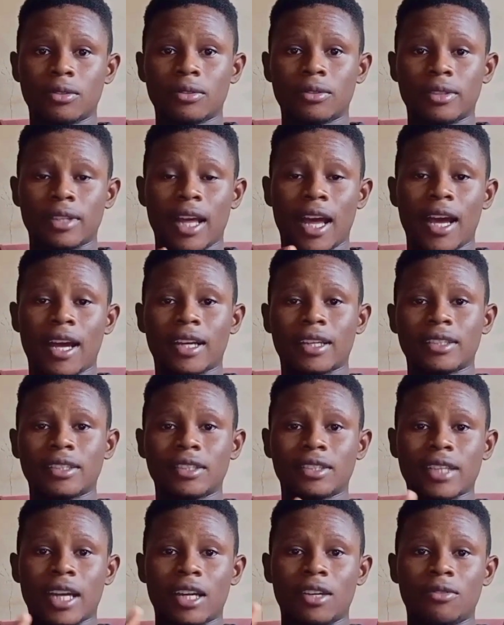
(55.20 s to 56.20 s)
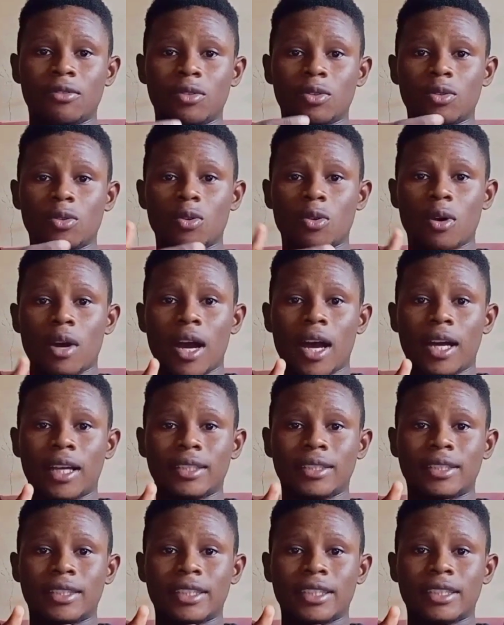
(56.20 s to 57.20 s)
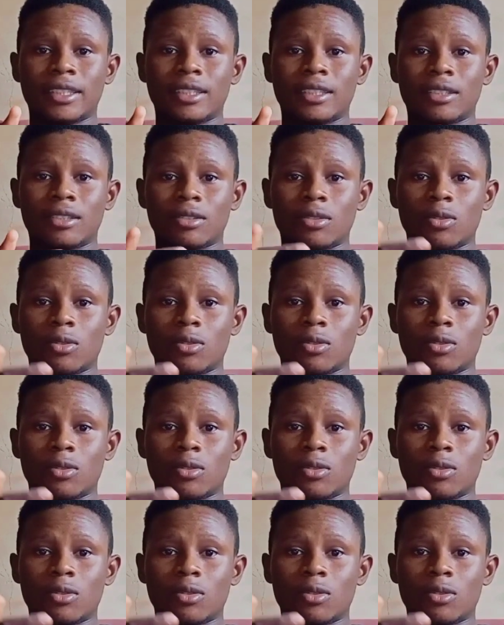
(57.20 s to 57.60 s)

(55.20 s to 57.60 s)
This kind of logo are seen in